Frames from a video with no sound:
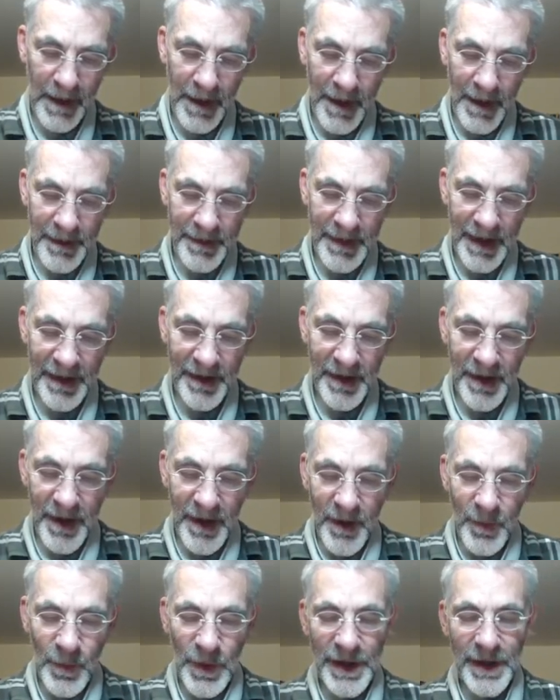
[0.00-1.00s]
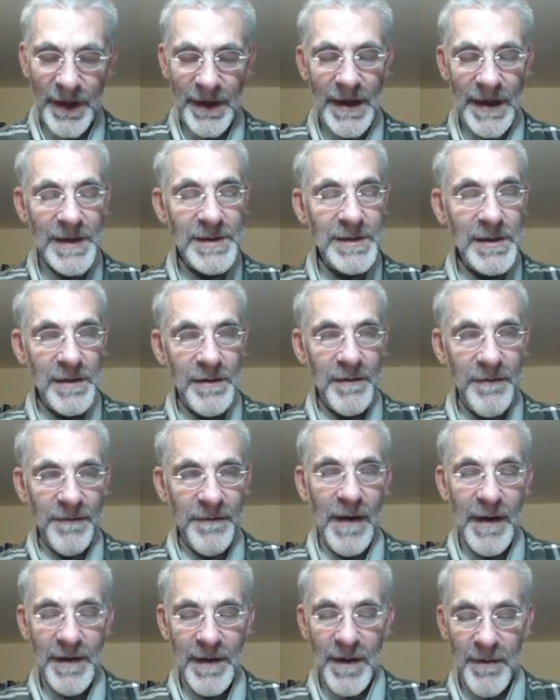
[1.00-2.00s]
then we can easily
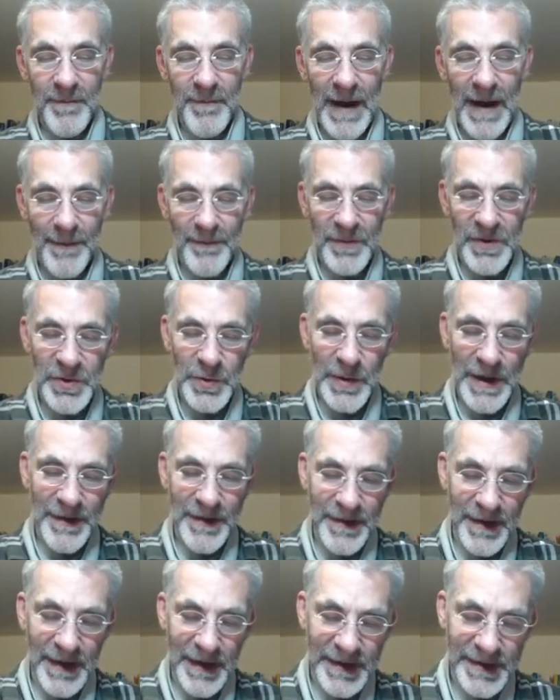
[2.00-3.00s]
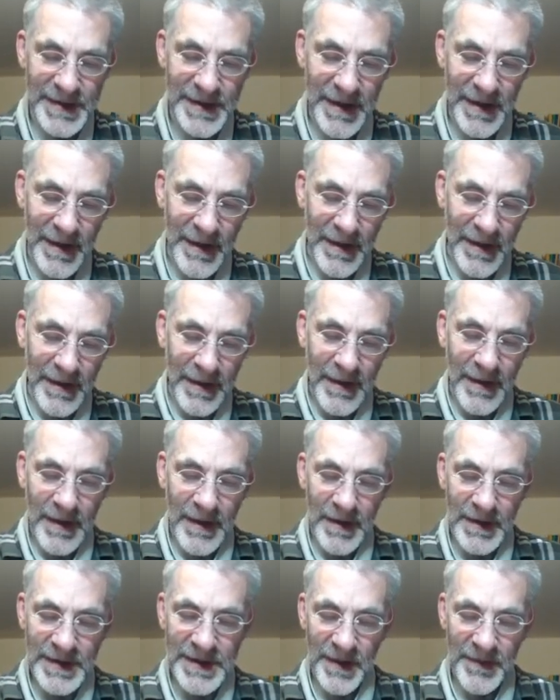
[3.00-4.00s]
define a map between these.
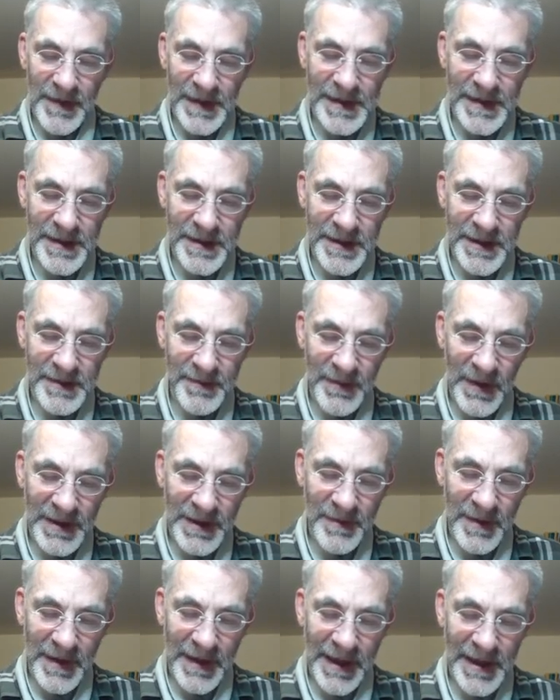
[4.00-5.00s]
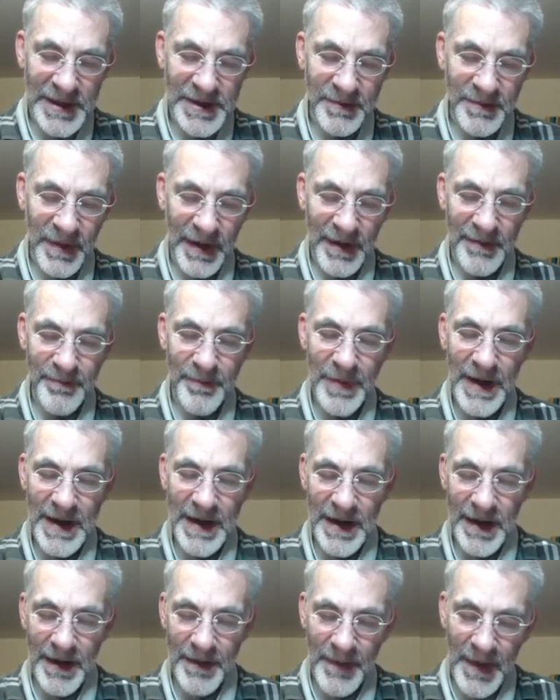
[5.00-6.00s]
So this is just multiplication by
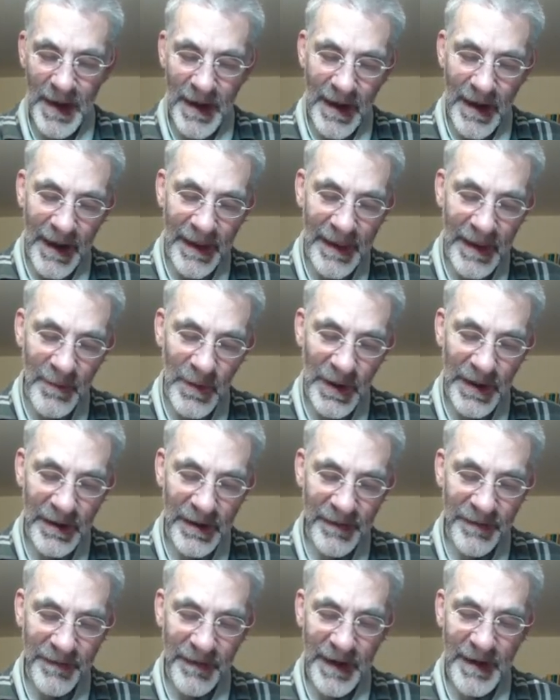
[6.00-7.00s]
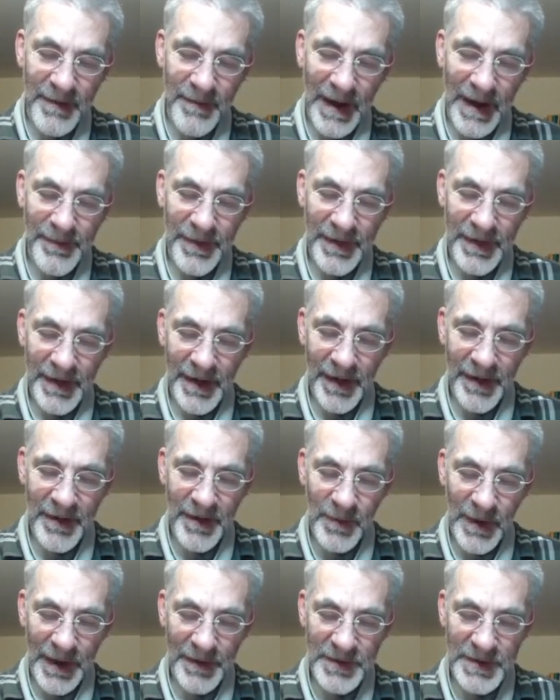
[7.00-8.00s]
B, and then we can define a map in the other
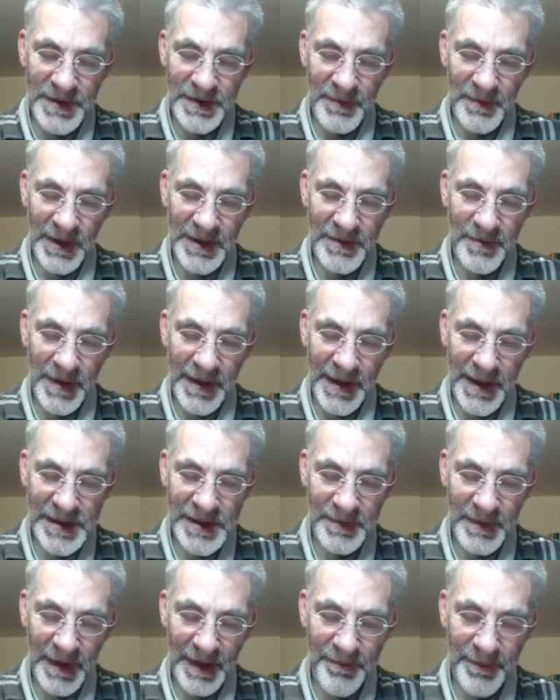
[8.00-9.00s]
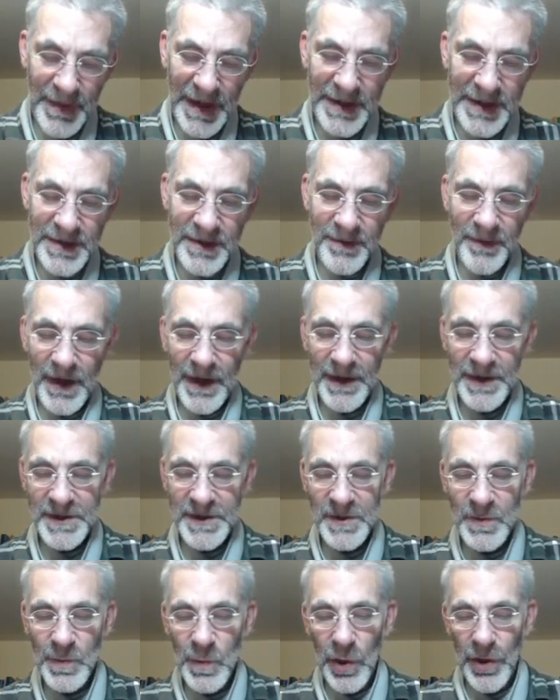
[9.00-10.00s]
way, which is multiplication by B to the
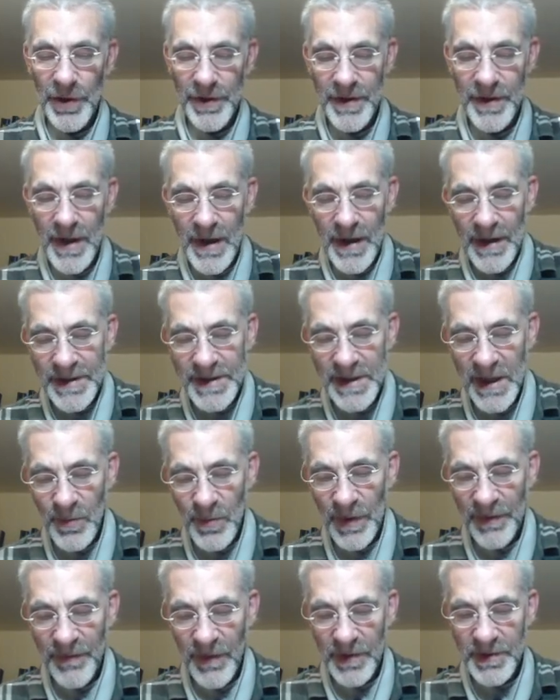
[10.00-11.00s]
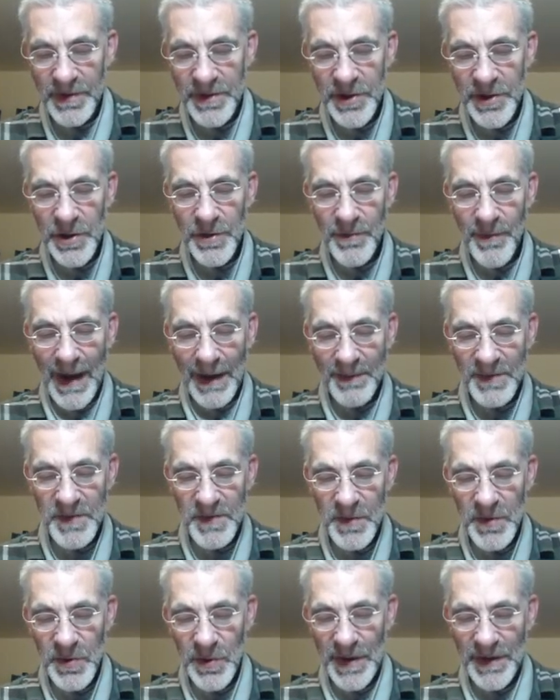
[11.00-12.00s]
minus 1. So we've got two maps
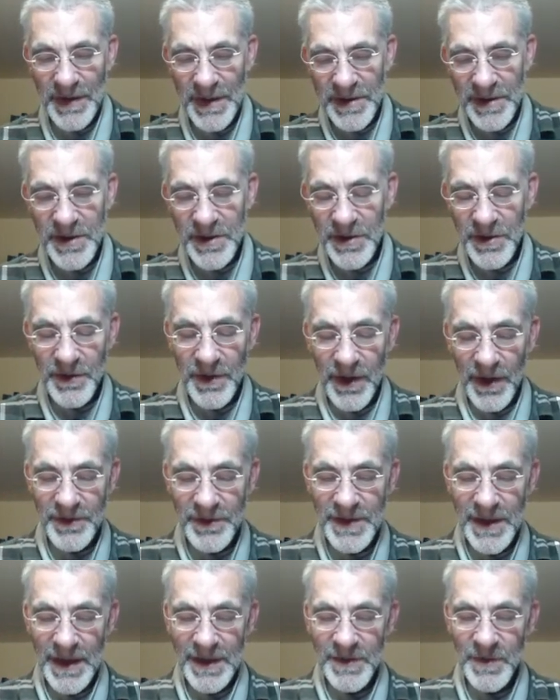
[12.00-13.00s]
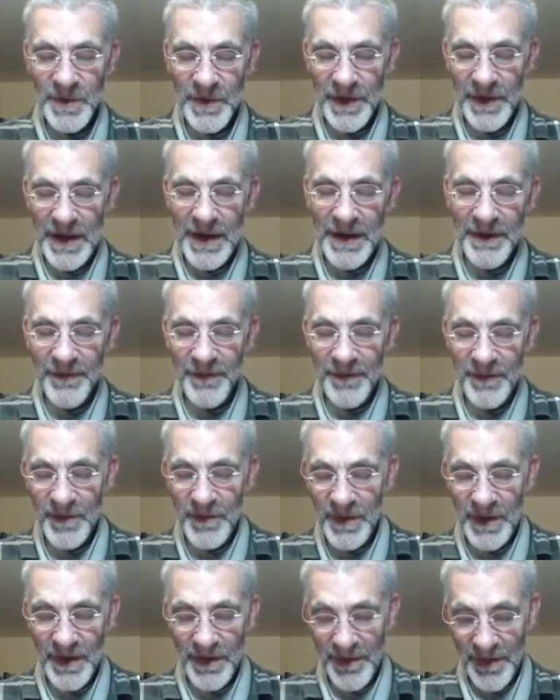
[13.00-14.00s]
between these two cosets within
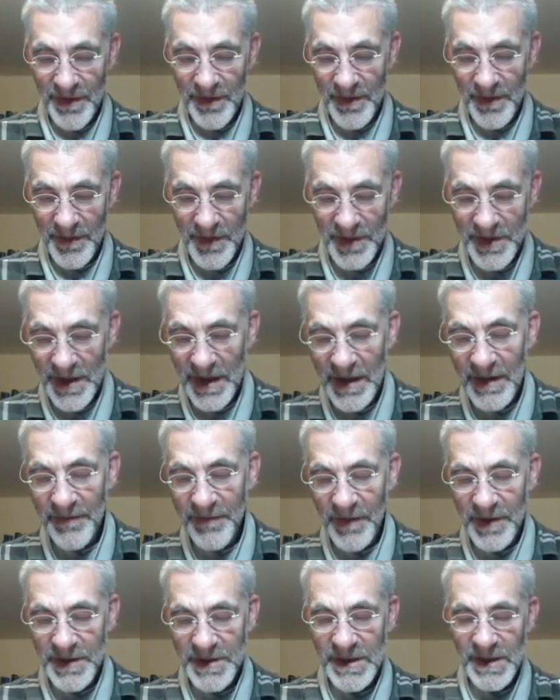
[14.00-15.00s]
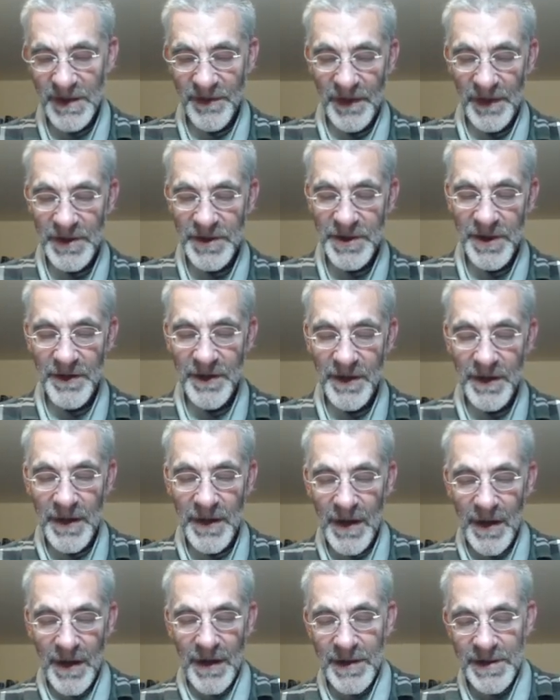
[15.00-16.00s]
that are inverses of each other.
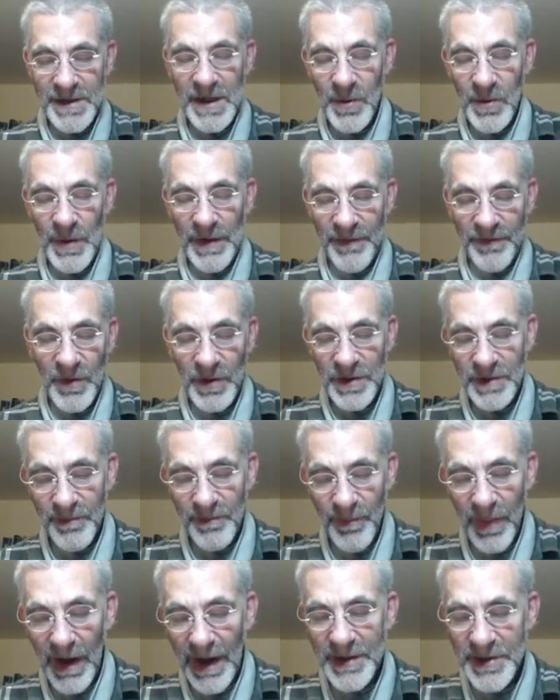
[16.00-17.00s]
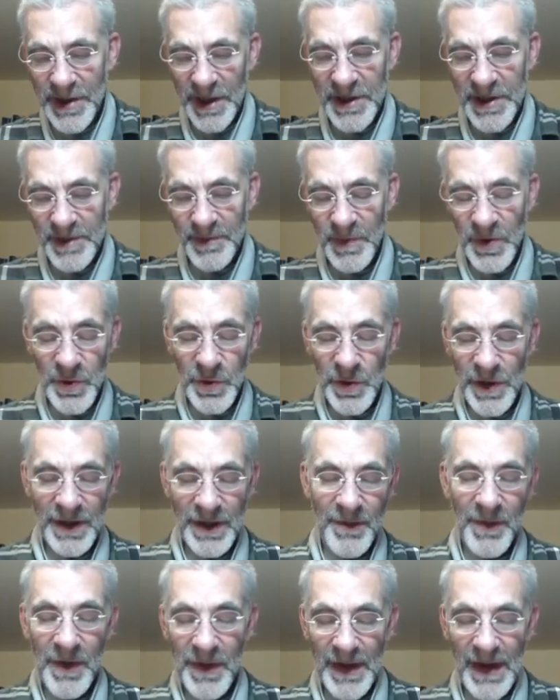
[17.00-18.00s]
So we've got a bijection between
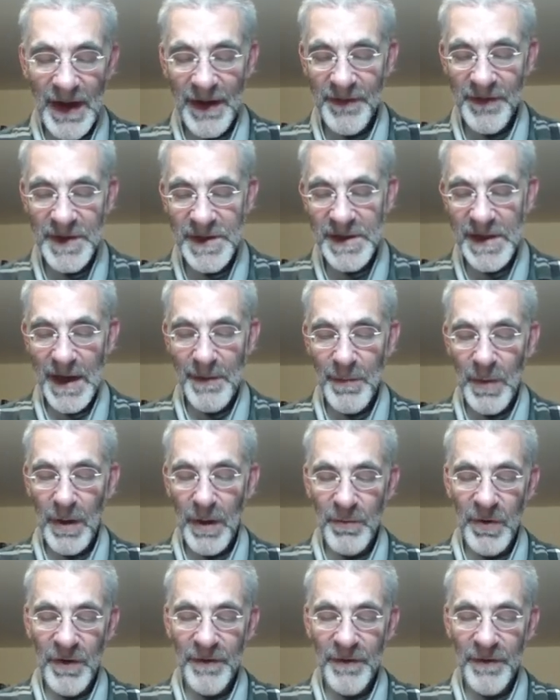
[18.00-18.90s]
them and they have the same number of